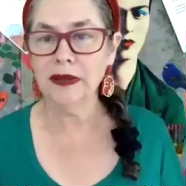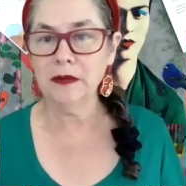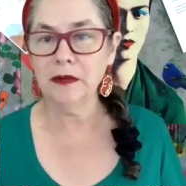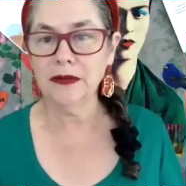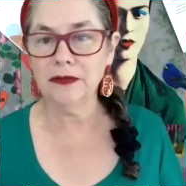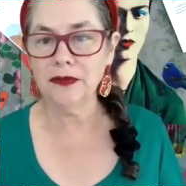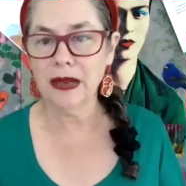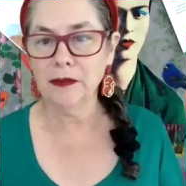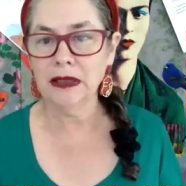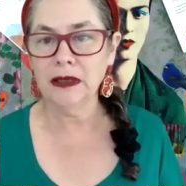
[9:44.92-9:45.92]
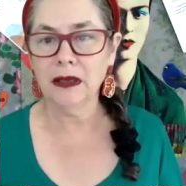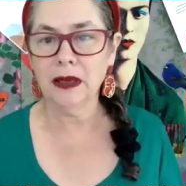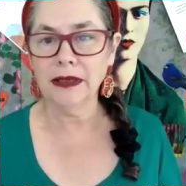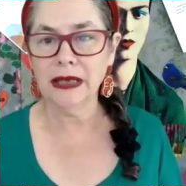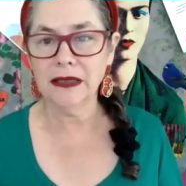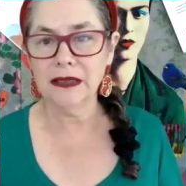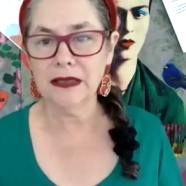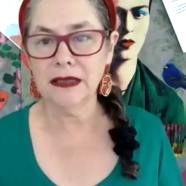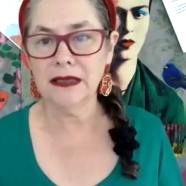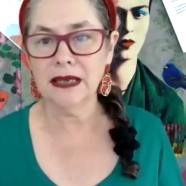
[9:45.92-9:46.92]
be with family? Are you going down to
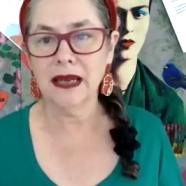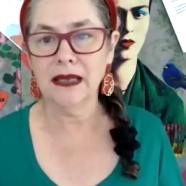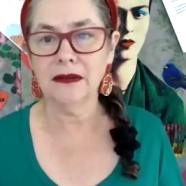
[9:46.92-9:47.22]
see your dad?